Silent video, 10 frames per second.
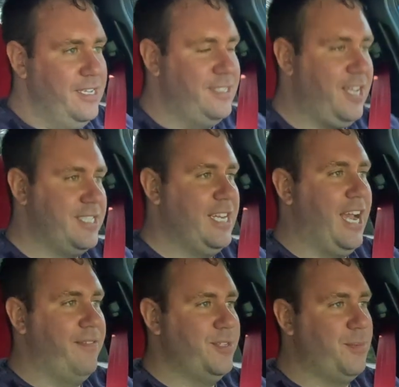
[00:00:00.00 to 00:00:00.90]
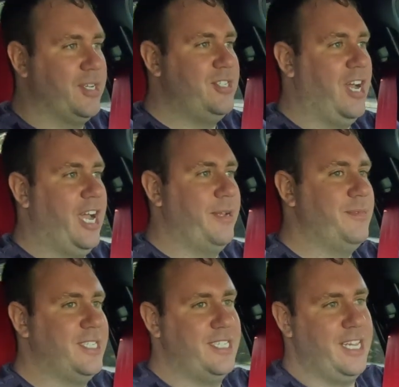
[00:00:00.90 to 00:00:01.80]
doesn't have as much time
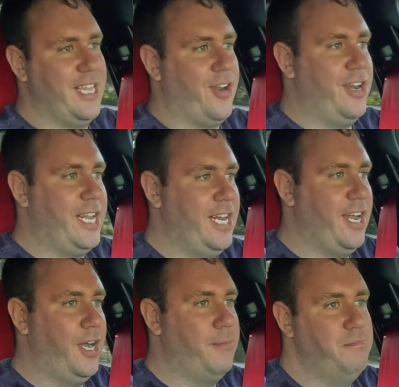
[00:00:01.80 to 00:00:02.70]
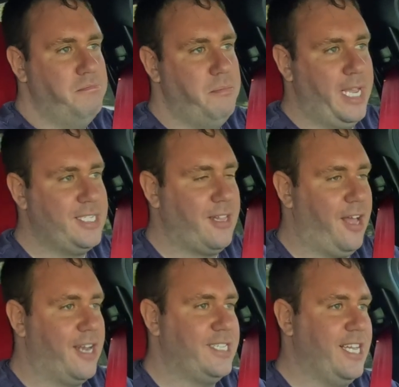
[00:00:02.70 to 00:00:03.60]
to sit there and heat up. Makes a
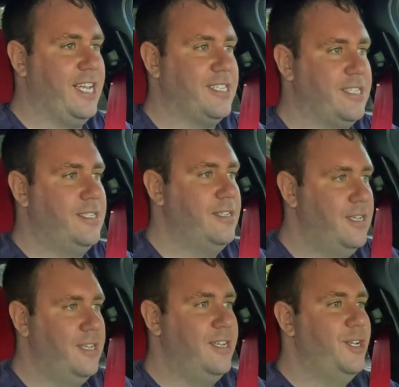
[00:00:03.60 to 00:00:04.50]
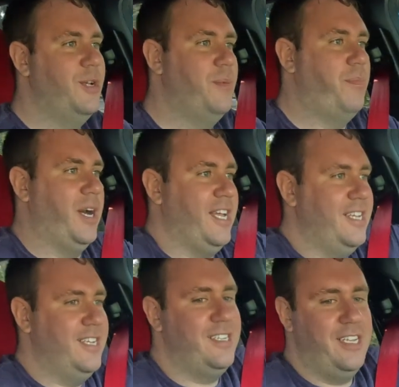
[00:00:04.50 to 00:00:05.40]
lot of sense. But
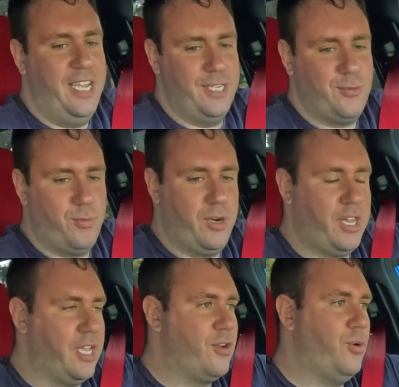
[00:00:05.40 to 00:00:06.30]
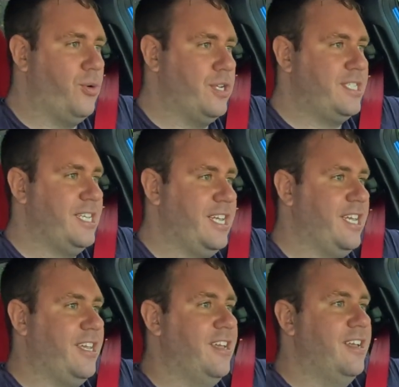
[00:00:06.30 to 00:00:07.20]
it's really cool to
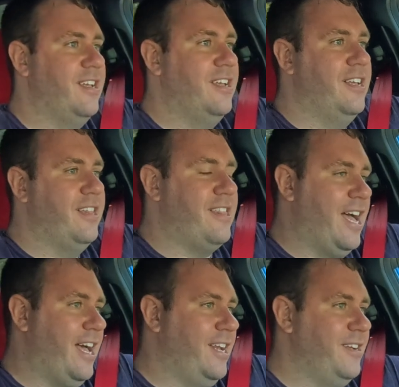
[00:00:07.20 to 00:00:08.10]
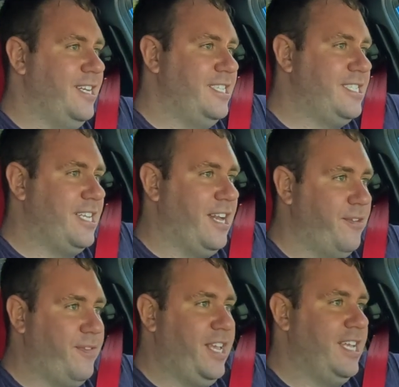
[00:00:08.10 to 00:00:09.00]
see that instead
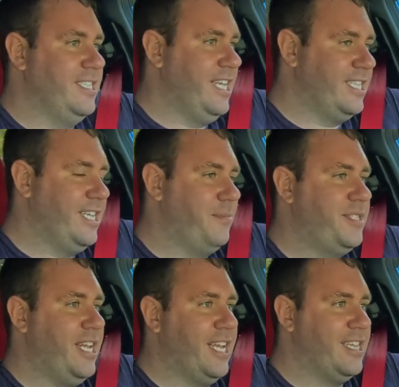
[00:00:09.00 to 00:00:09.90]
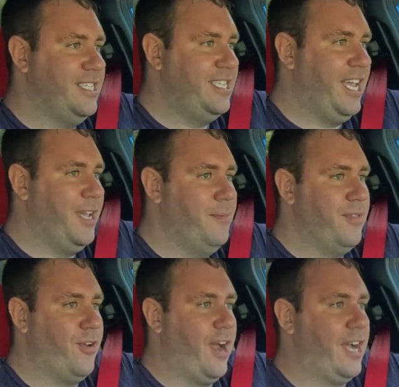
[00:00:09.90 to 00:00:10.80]
of the intake temps staying the same,
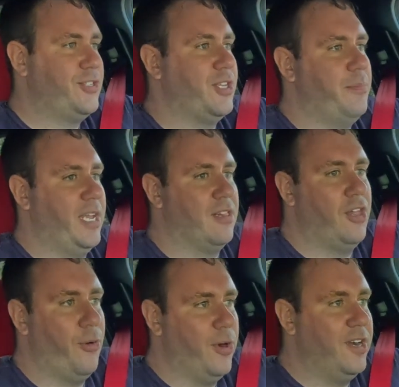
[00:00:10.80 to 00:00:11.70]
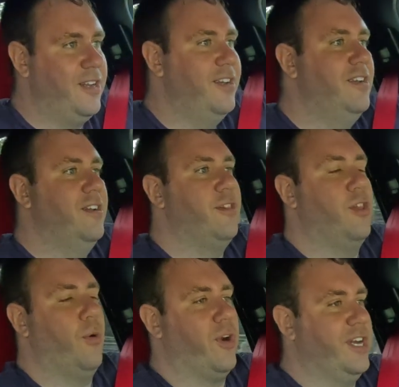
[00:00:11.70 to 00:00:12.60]
they're actually being lowered.
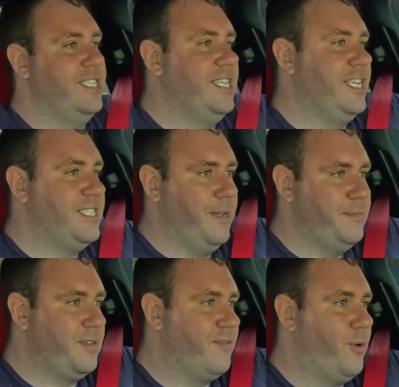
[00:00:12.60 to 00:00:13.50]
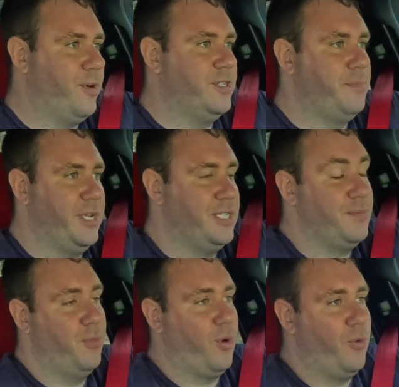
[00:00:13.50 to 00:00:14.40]
Lower intake temps, of course,
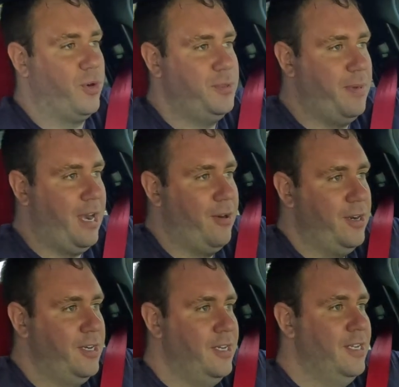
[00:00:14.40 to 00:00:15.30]
means more horsepower.